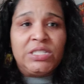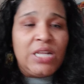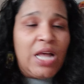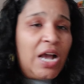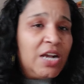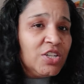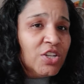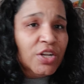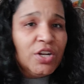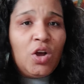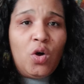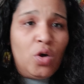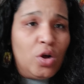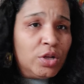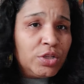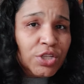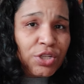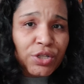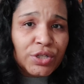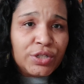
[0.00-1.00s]
socks on an
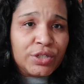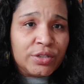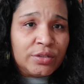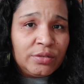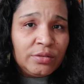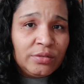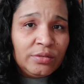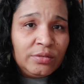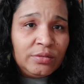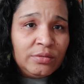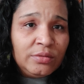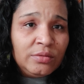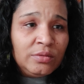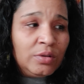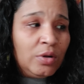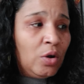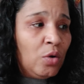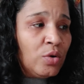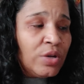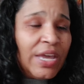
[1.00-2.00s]
altar.
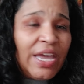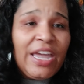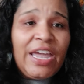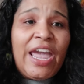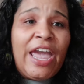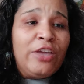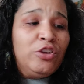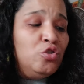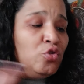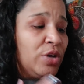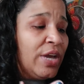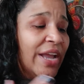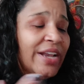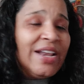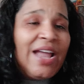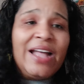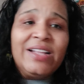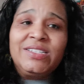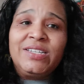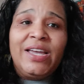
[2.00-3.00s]
Okay. And you
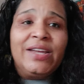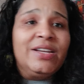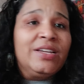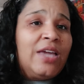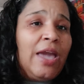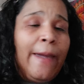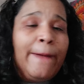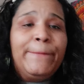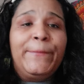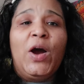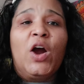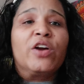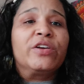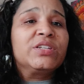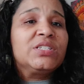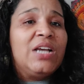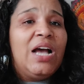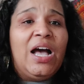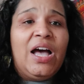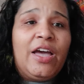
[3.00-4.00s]
cannot dedicate
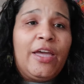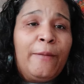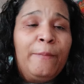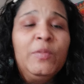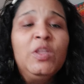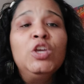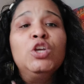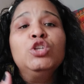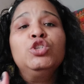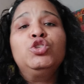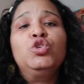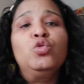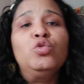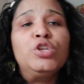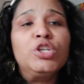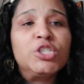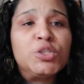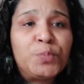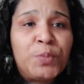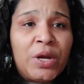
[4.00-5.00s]
part time to
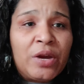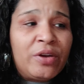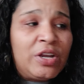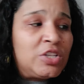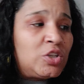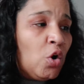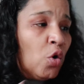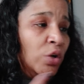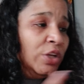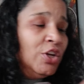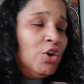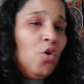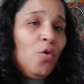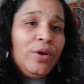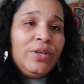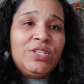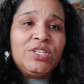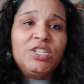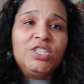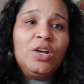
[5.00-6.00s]
your spirits, only
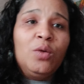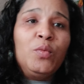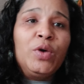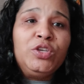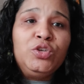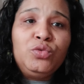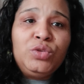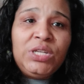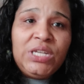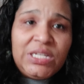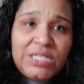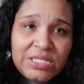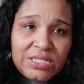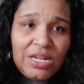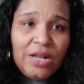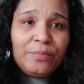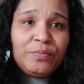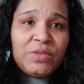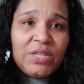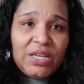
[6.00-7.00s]
going to them when you need
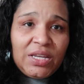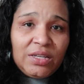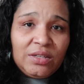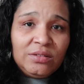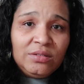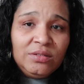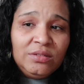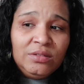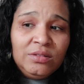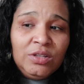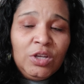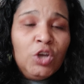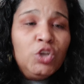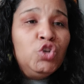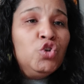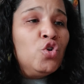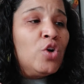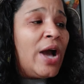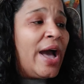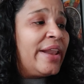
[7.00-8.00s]
something.
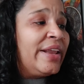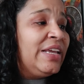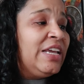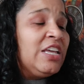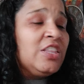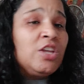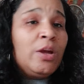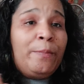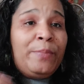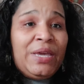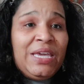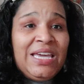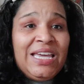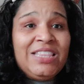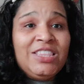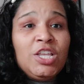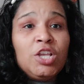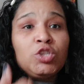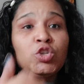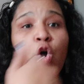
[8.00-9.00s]
You got to either be
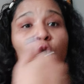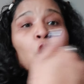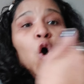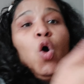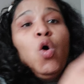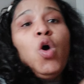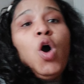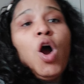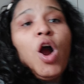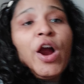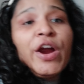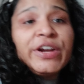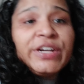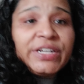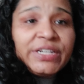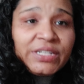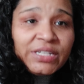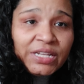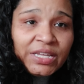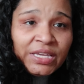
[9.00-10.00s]
in this
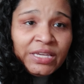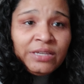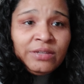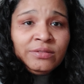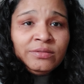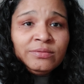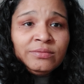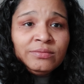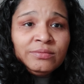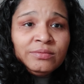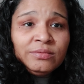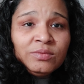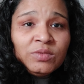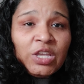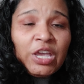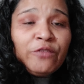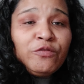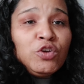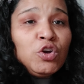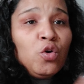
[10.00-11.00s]
wholeheartedly
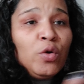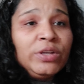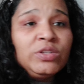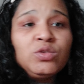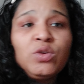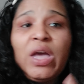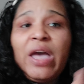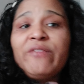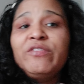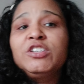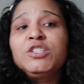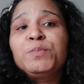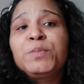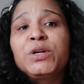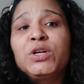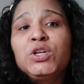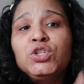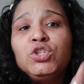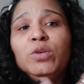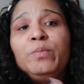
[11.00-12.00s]
if you're going to have a
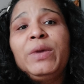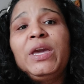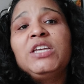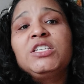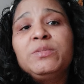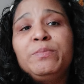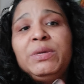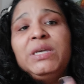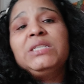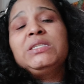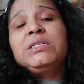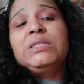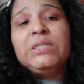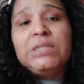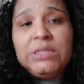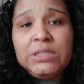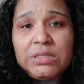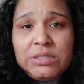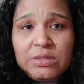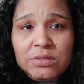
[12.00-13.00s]
spiritual-based
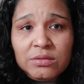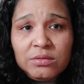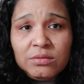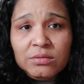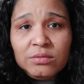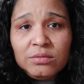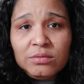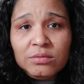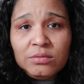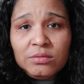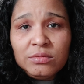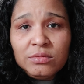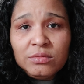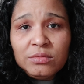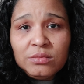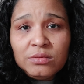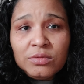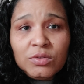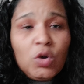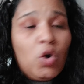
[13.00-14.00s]
business,
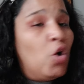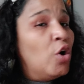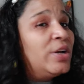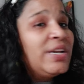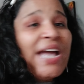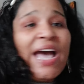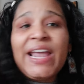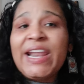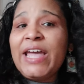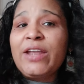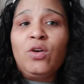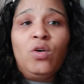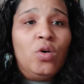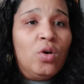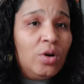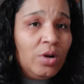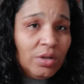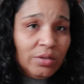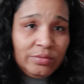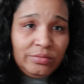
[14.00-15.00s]
or not at
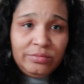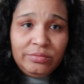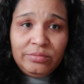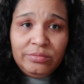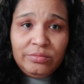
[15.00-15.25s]
all.